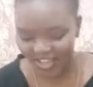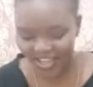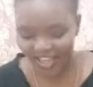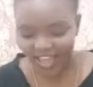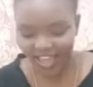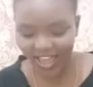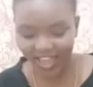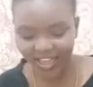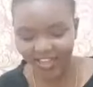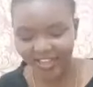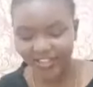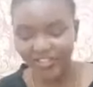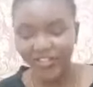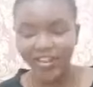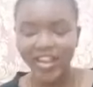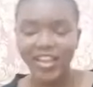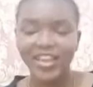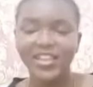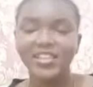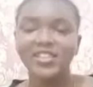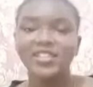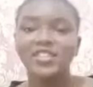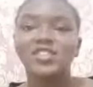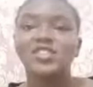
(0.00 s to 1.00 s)

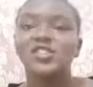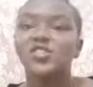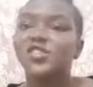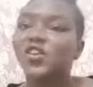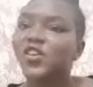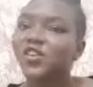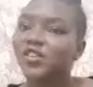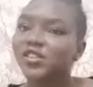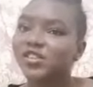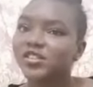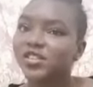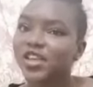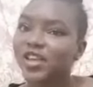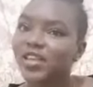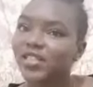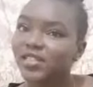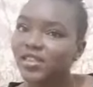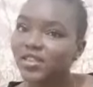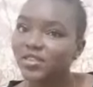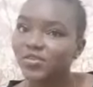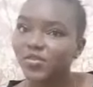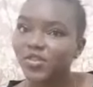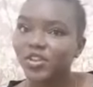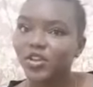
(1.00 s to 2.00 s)
Anyways, so today in
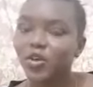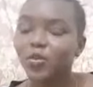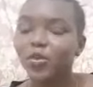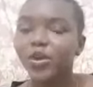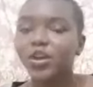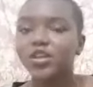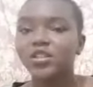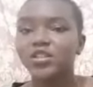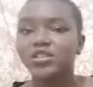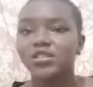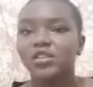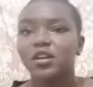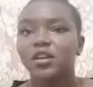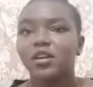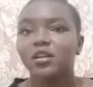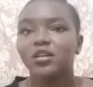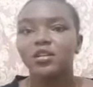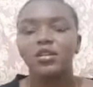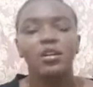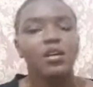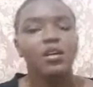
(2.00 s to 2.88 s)
this video we're going to talk,